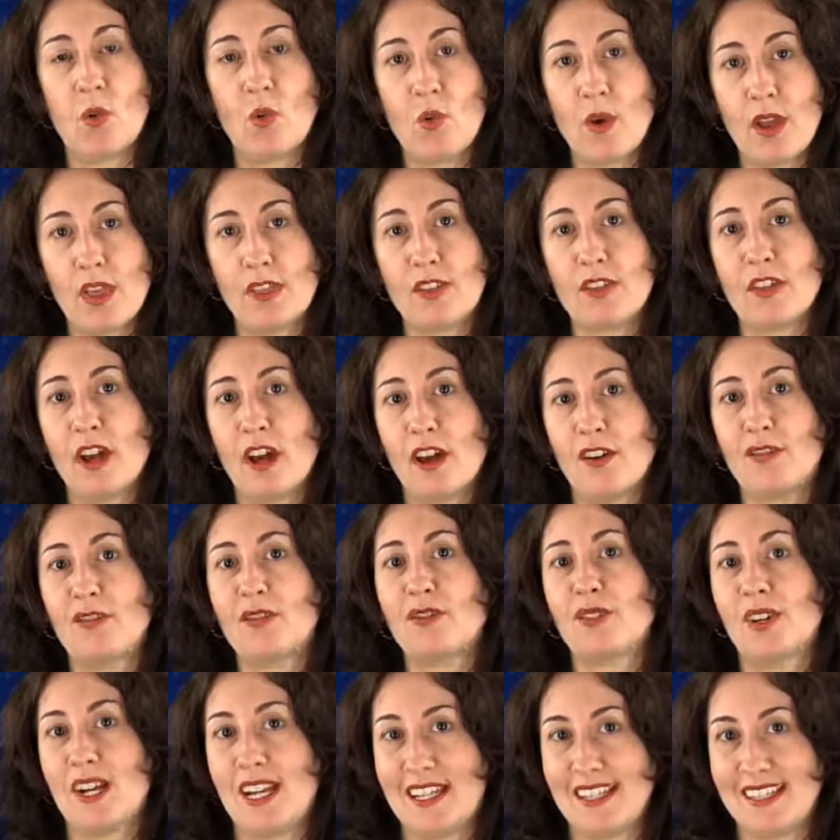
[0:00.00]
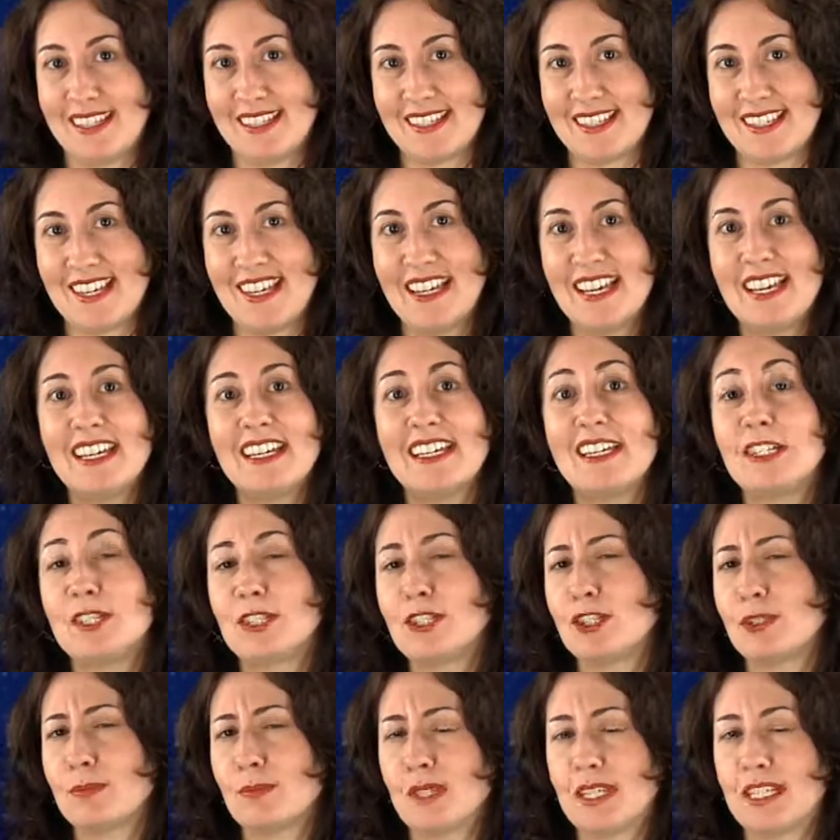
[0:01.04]
with a friend. It
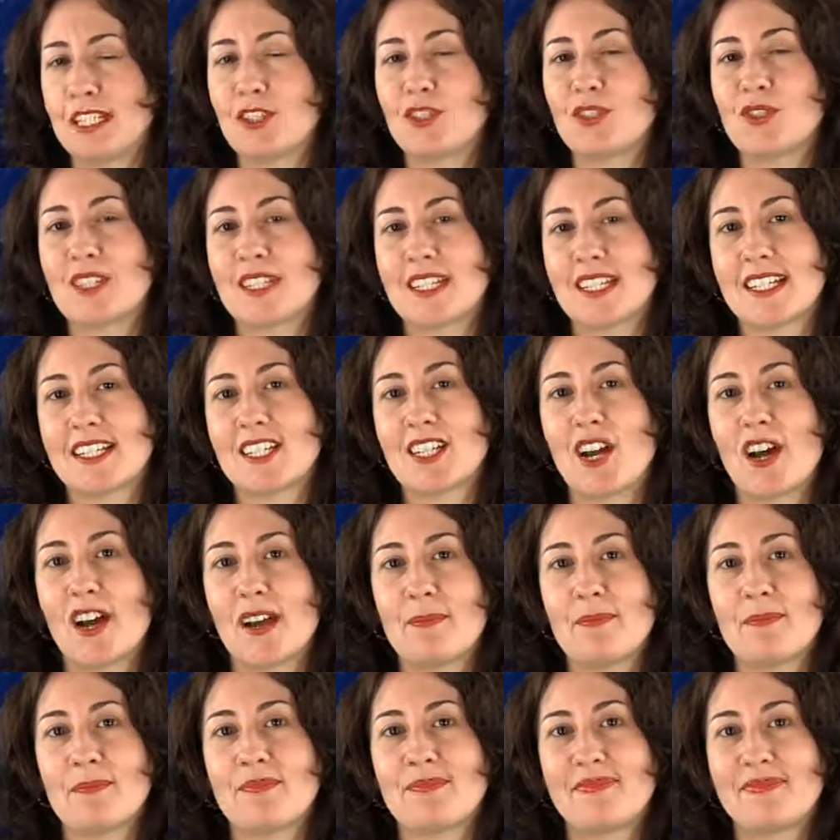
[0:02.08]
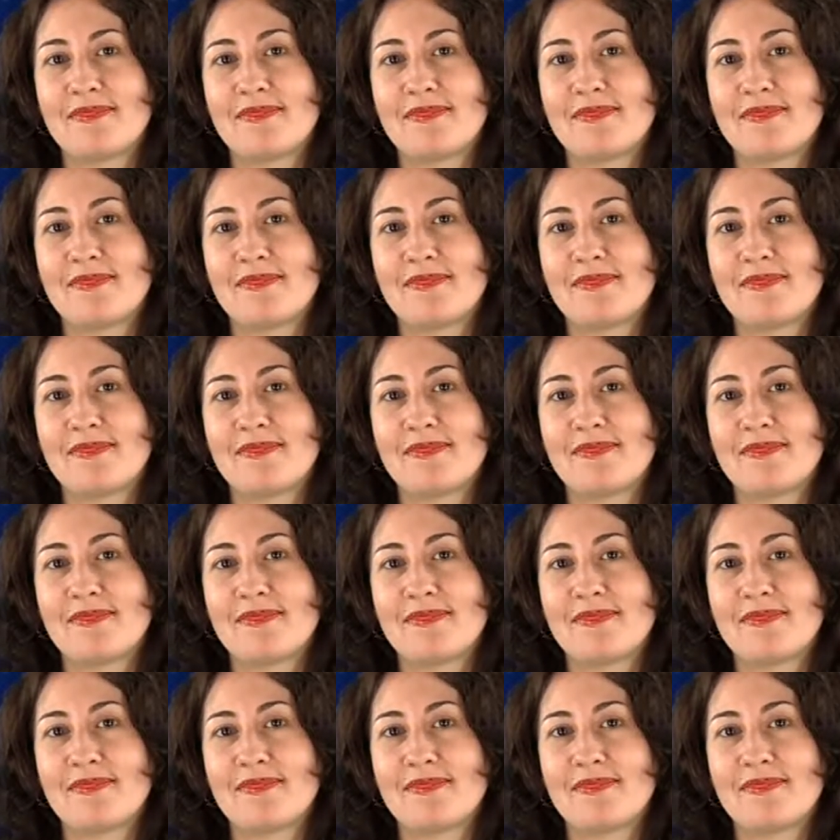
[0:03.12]
should be an interesting time.